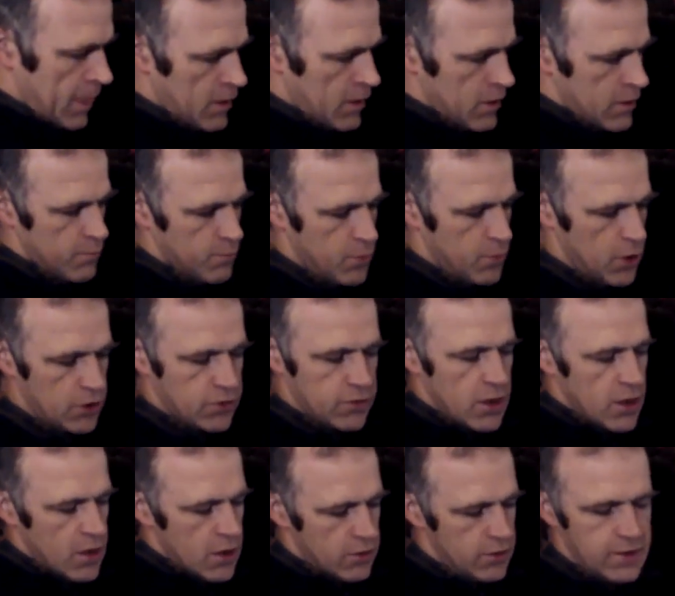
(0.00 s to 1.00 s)
But
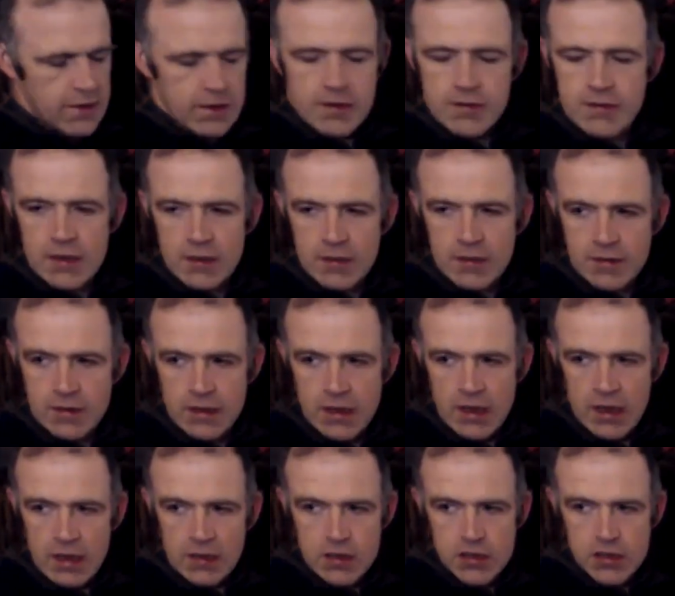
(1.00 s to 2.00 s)
the
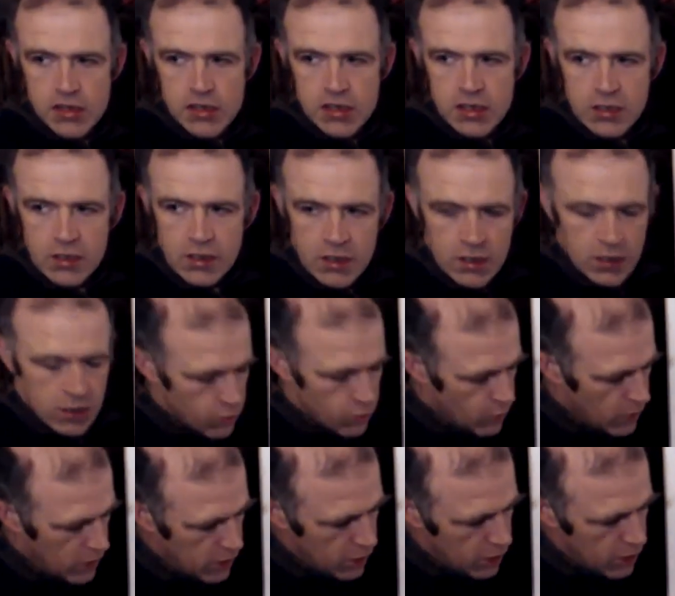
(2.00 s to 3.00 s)
energy
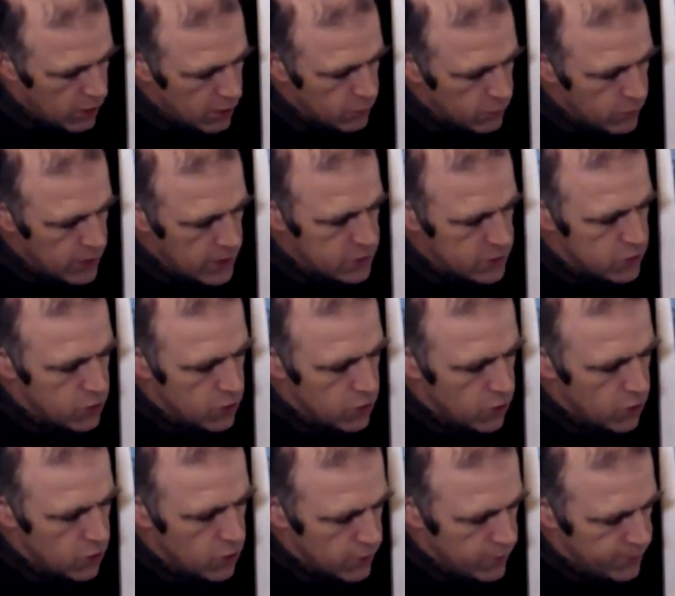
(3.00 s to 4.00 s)
will always
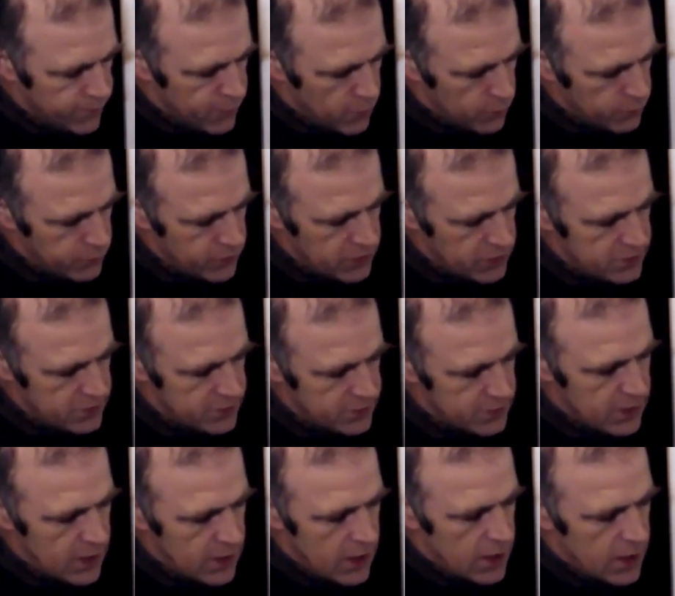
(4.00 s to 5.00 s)
go from the
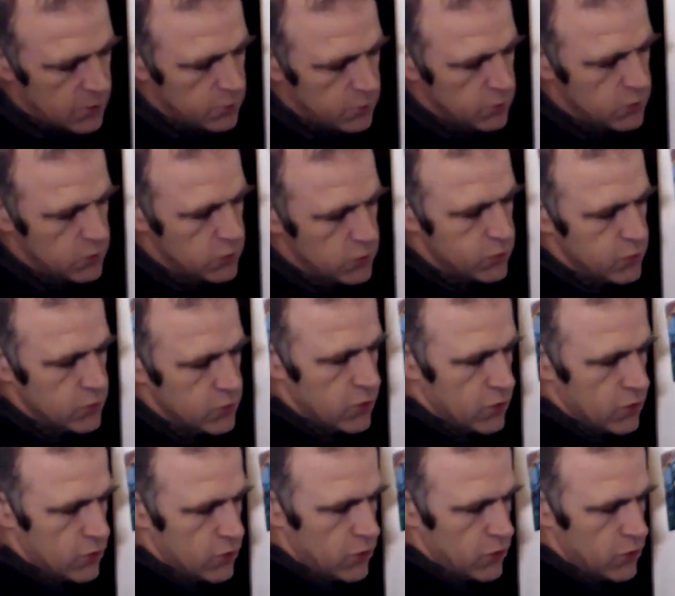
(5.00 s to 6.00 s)
south to the
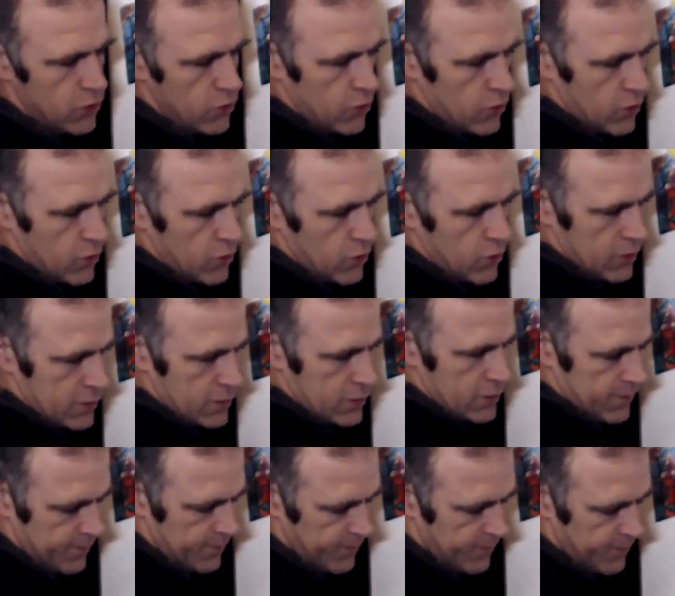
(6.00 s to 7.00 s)
north,
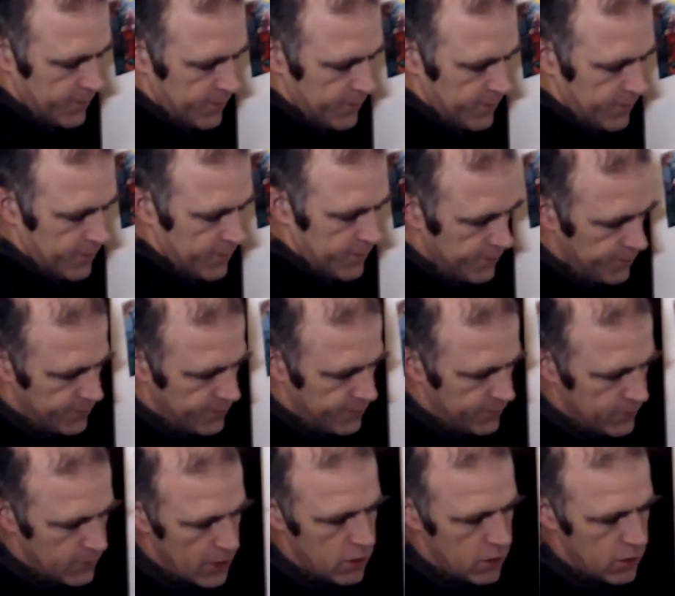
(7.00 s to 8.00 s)

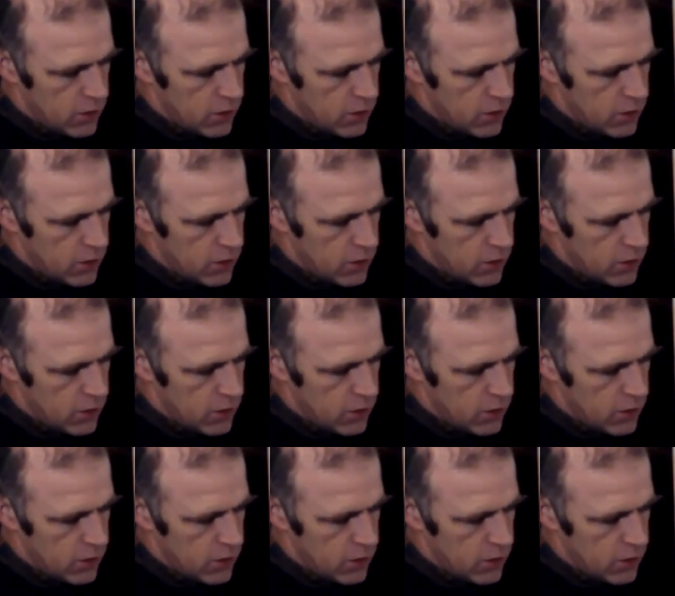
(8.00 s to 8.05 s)
always.